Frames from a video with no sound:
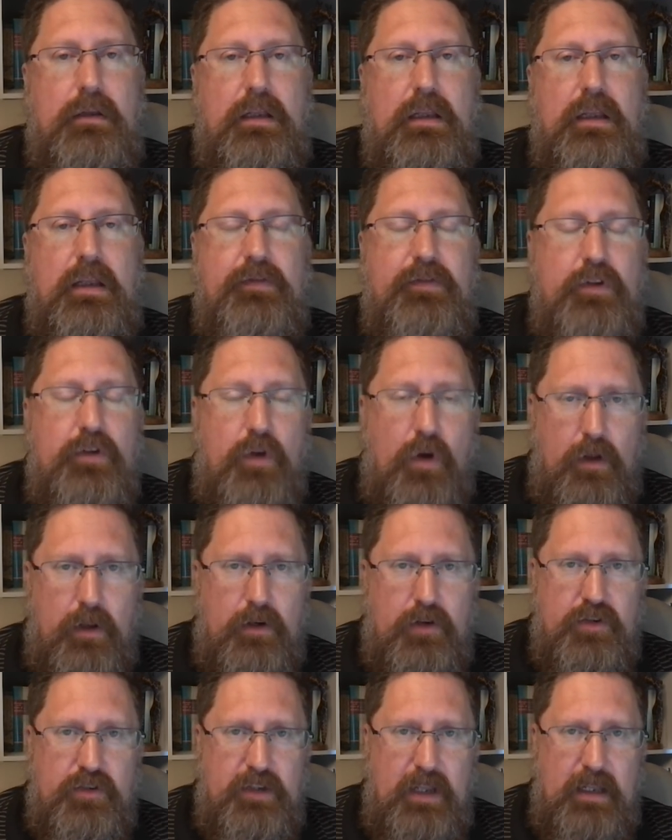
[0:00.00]
If you don't
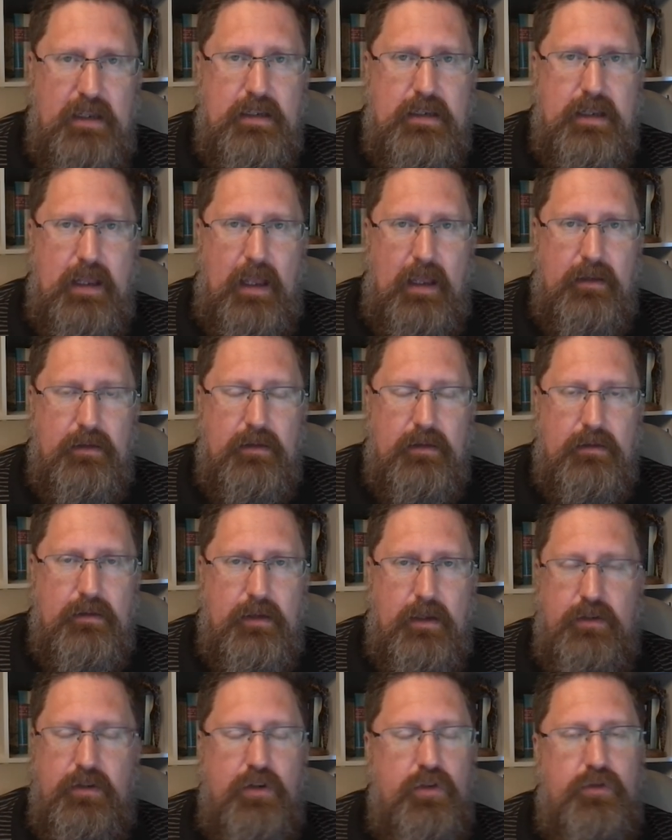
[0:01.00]
understand it yet,
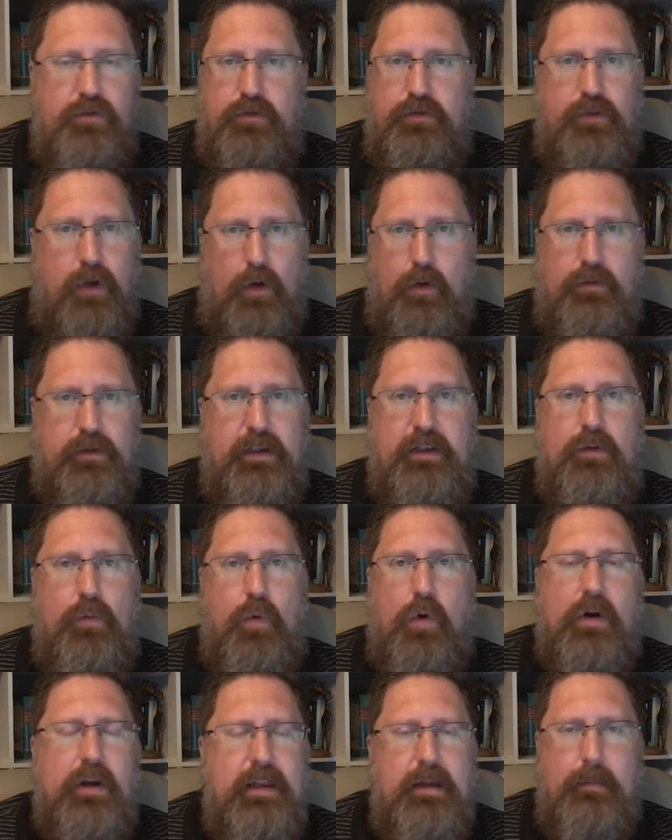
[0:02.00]
then you don't need to
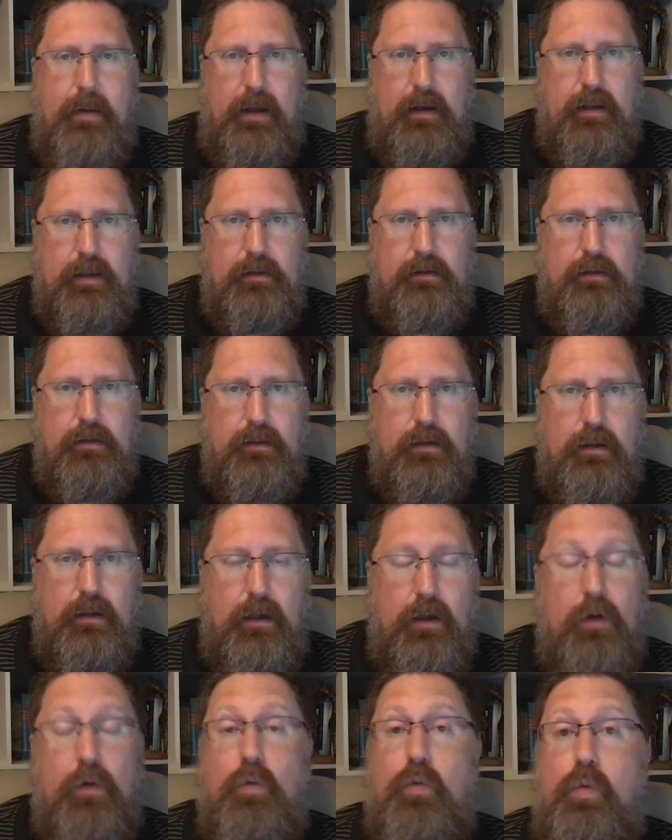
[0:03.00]
worry about it.
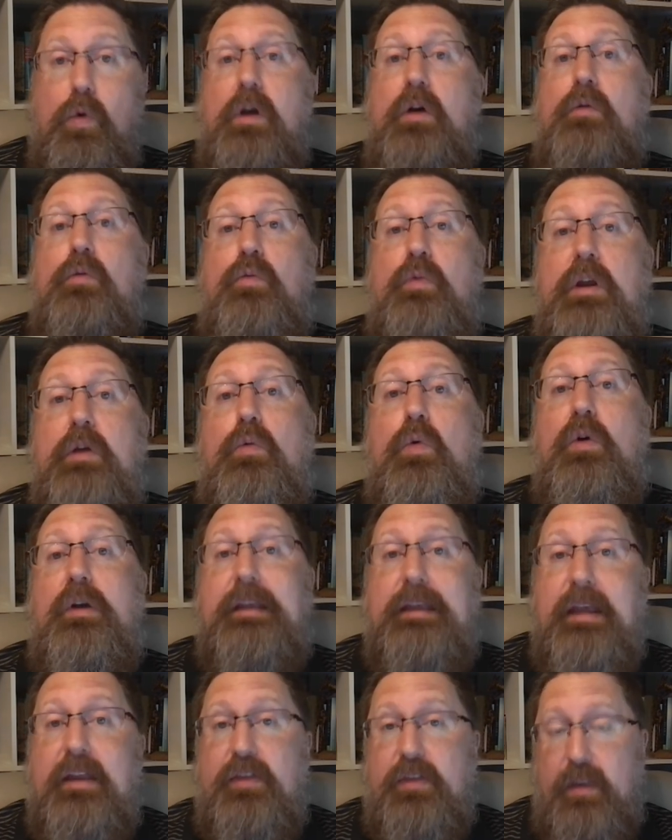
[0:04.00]
We'll, we will
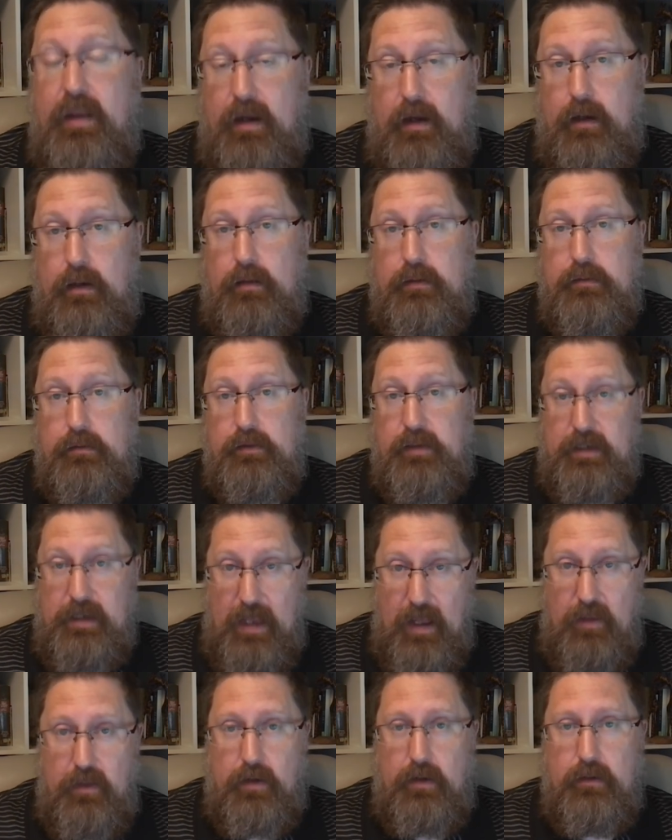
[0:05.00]
get there
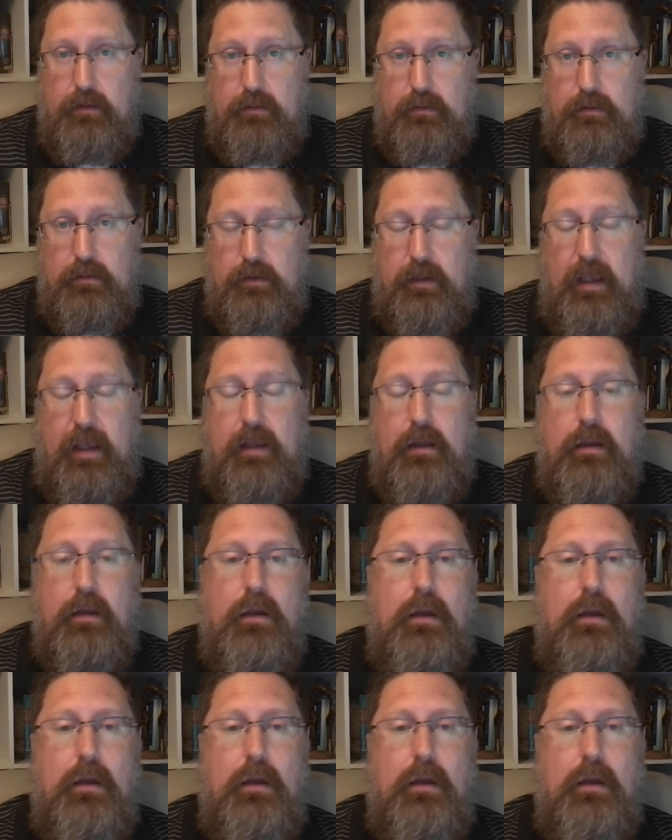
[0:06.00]
together. Okay.